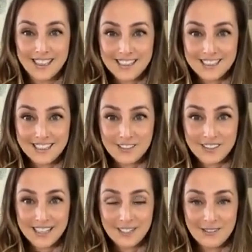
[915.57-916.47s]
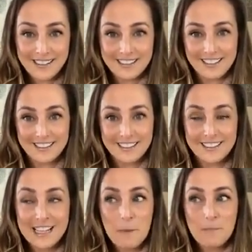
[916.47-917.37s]
this little thing right
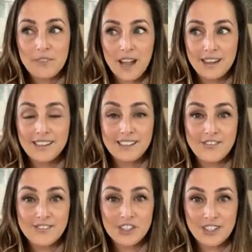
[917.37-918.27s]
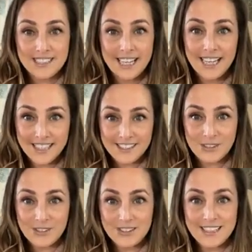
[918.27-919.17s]
here kind of just
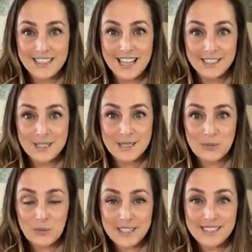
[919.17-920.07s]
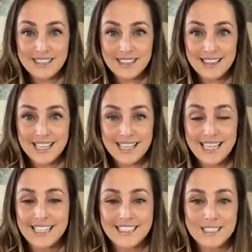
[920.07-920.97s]
handles that sweet
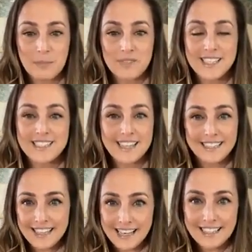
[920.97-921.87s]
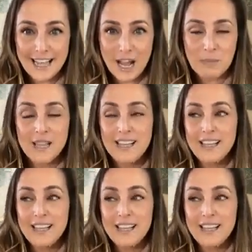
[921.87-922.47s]
thing, and it's like a nightcap.